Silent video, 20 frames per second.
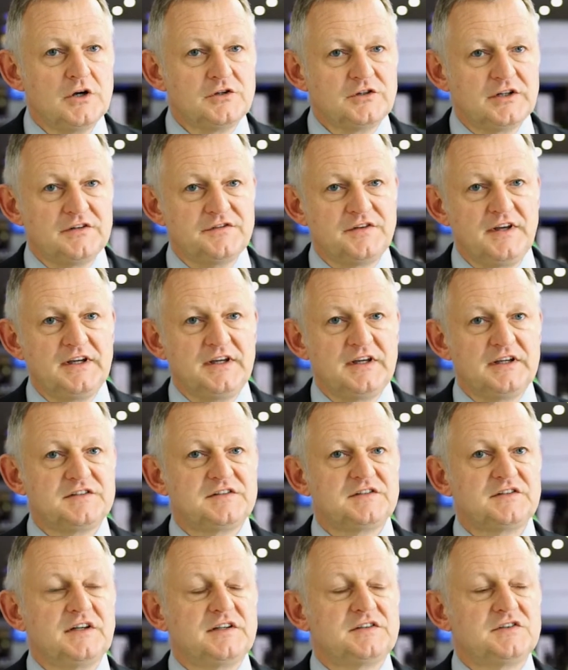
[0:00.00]
So I think
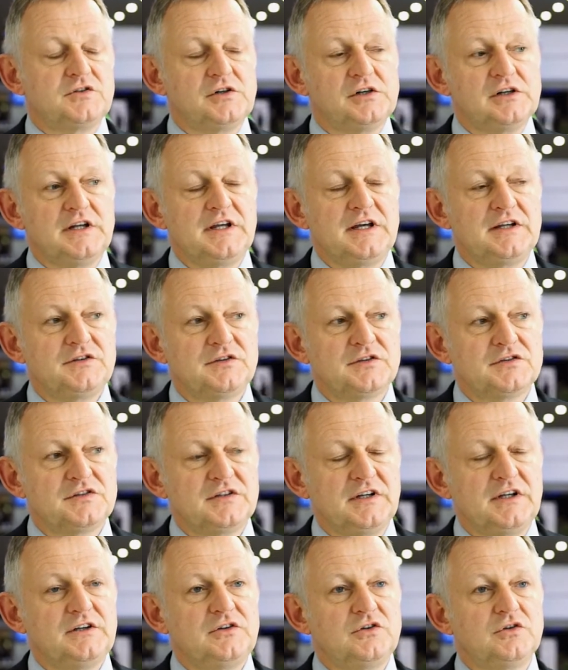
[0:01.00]
it's really
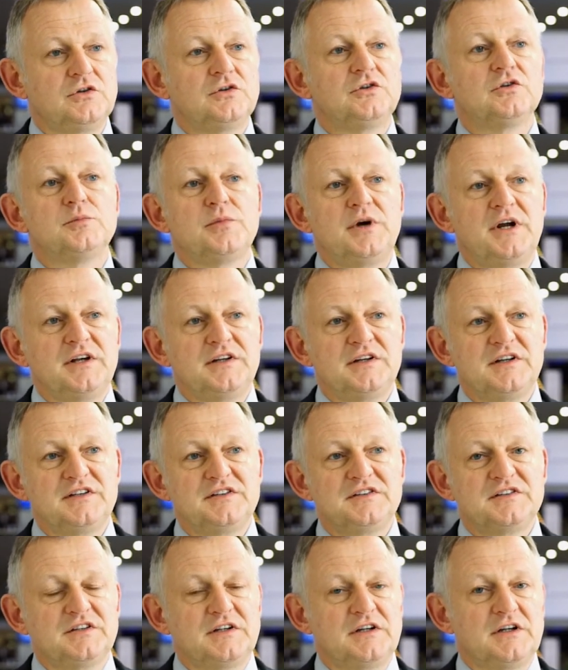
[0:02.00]
interesting to bring
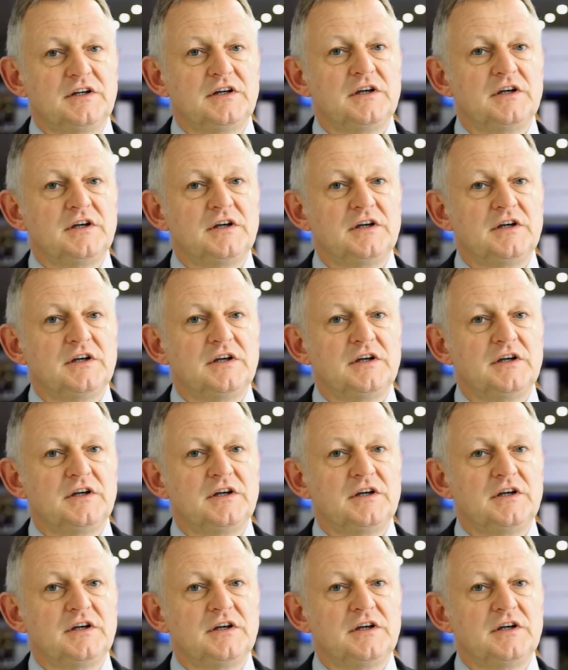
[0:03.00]
these